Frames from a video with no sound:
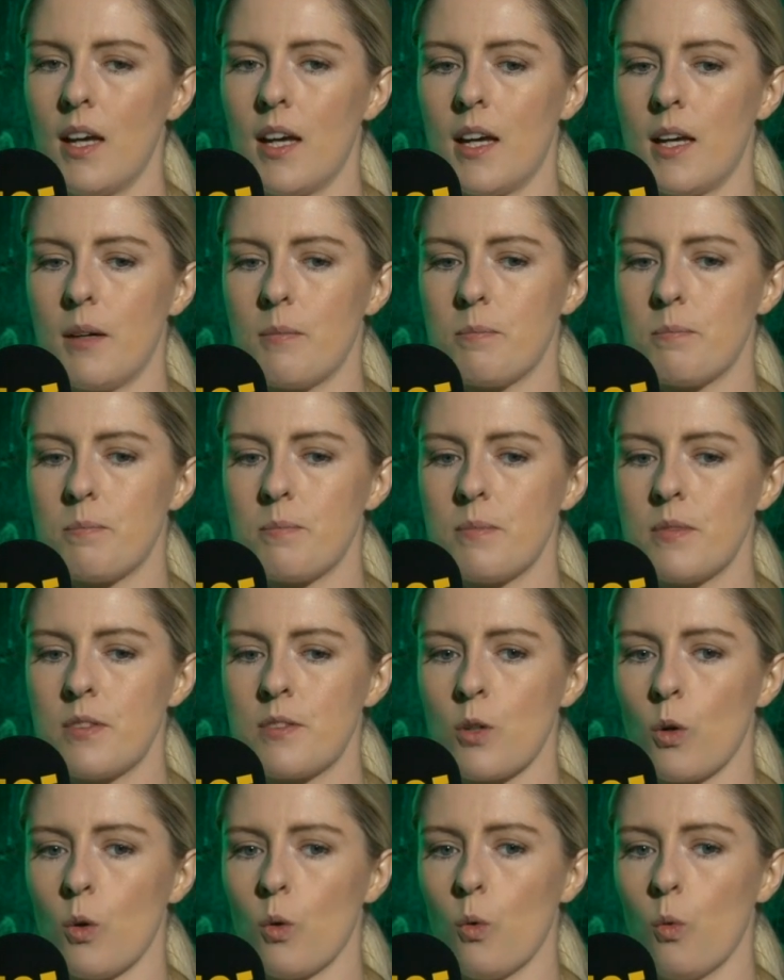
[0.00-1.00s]
Um,
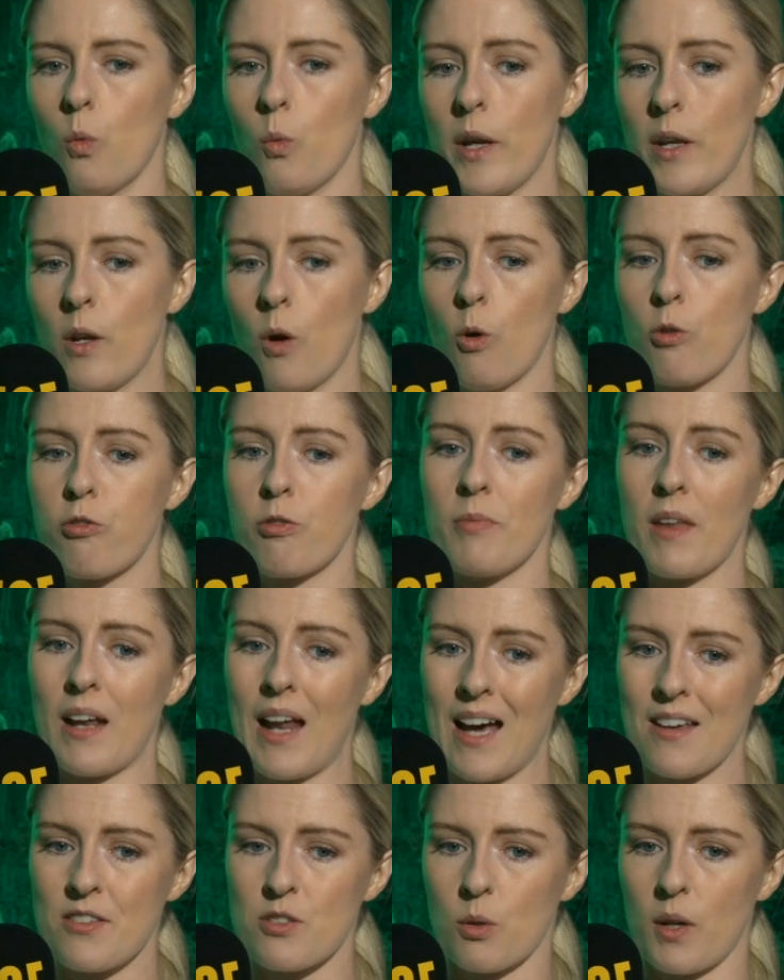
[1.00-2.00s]
so we know from the
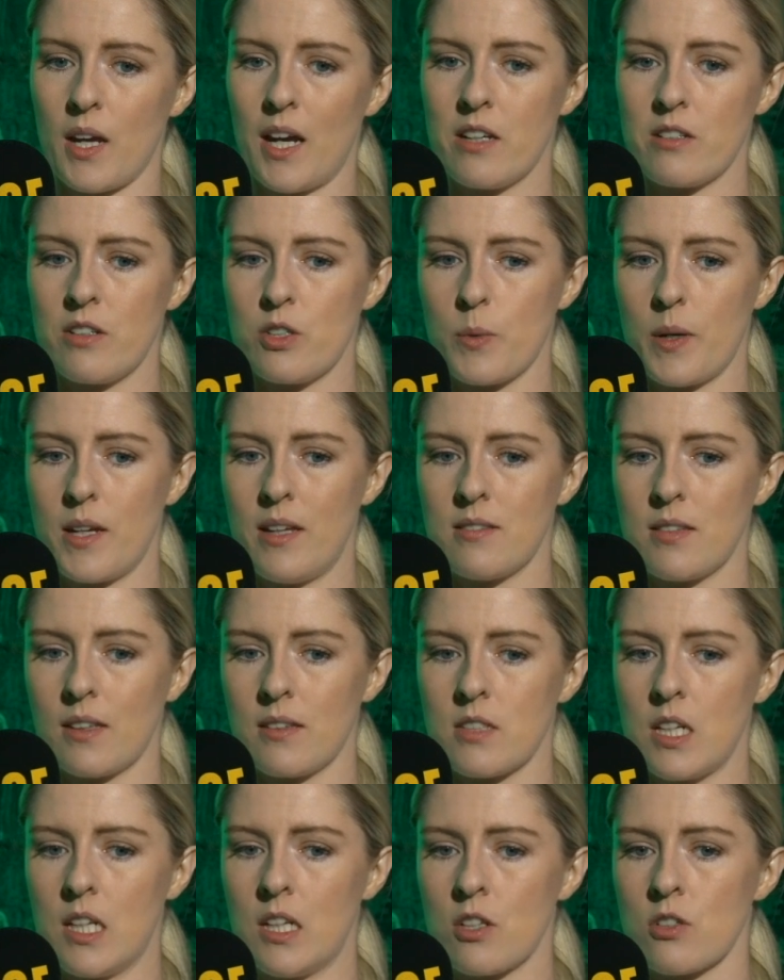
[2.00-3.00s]
last occasion in
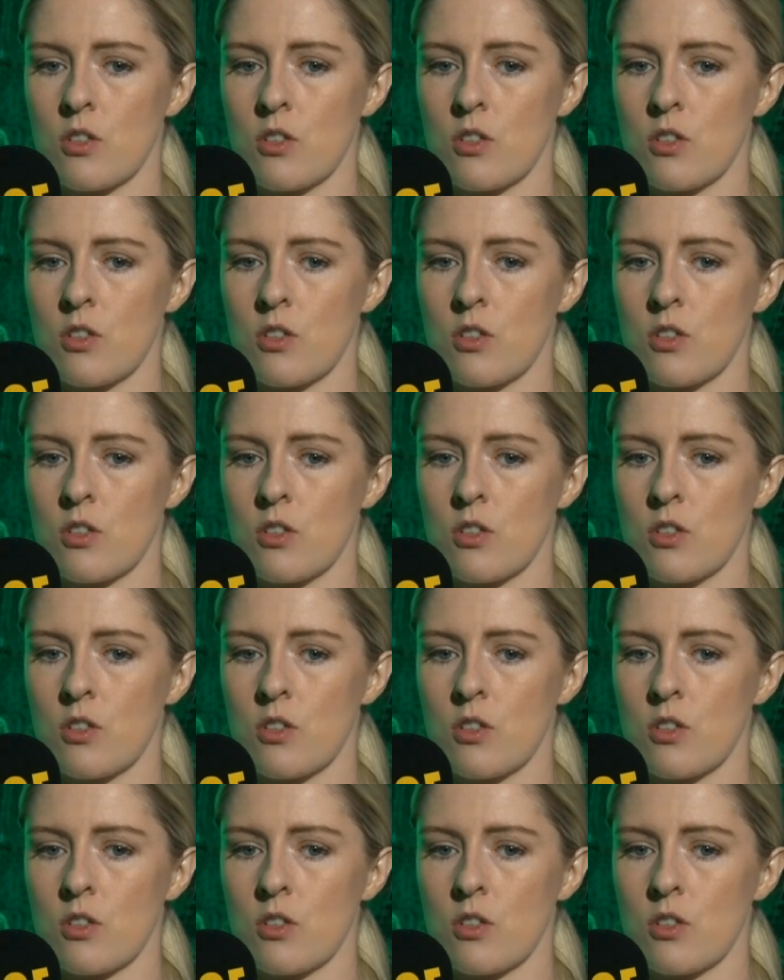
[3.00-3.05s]
2016,